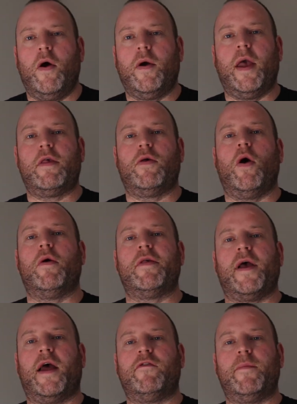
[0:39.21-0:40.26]
Okay, so it all
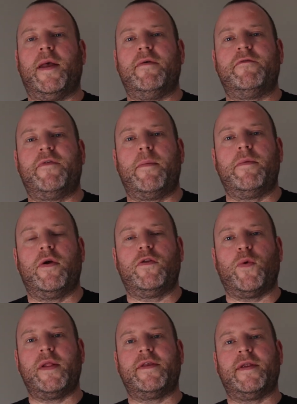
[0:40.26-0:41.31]
started for me in February
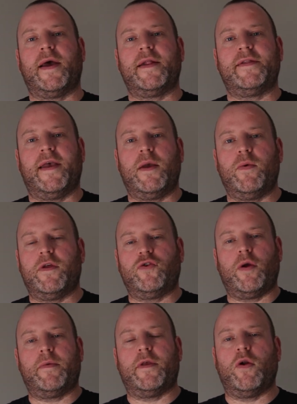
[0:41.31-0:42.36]
twenty nineteen with a
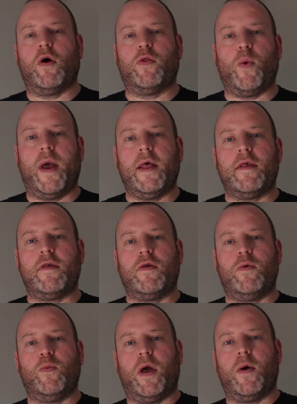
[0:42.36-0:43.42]
trip to North
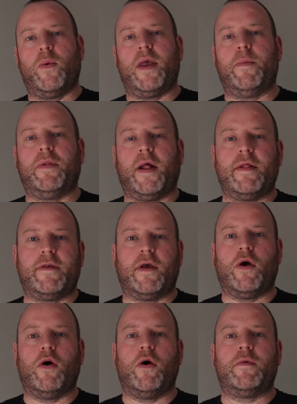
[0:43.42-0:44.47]
Wales, where we planned to
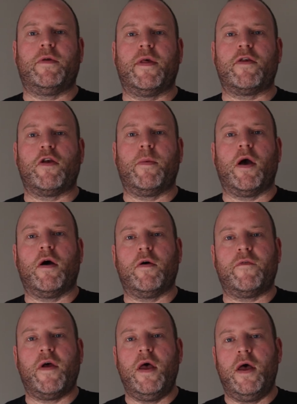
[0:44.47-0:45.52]
go up to the summit
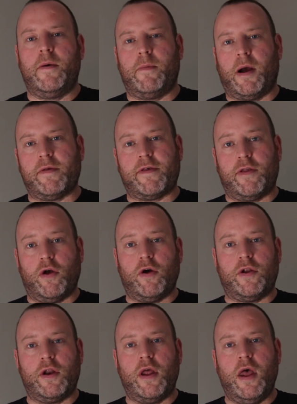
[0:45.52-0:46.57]
of Mount
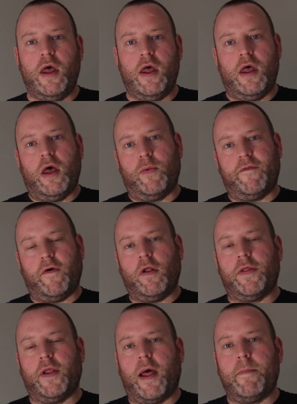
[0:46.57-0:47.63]
Snowdon. We
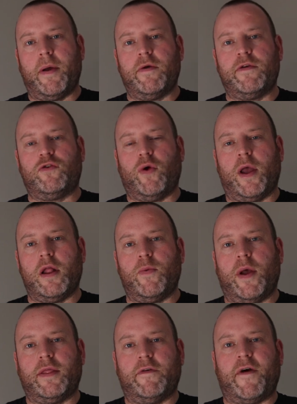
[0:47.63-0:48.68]
followed the Llanberis Trail,
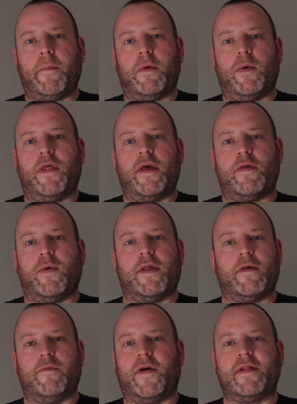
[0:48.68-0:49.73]
we had the family with us, we had
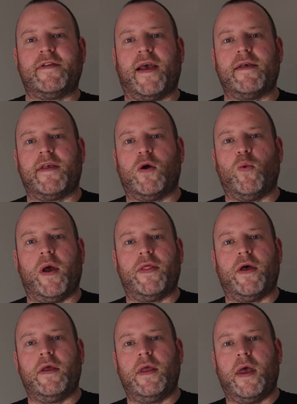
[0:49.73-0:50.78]
some fantastic
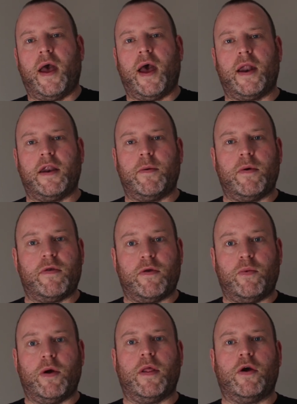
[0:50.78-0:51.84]
weather, and um, it was a
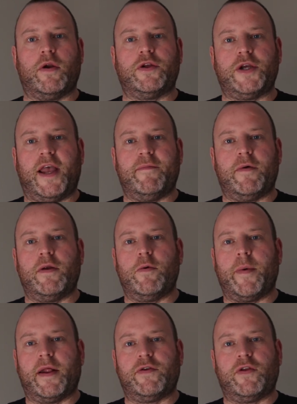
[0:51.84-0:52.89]
really good achievement, we
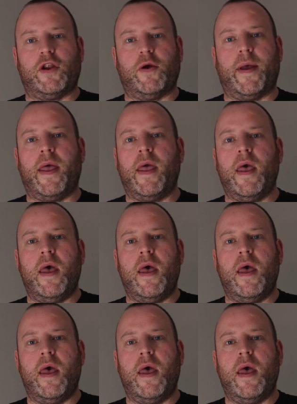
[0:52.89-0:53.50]
managed to do it.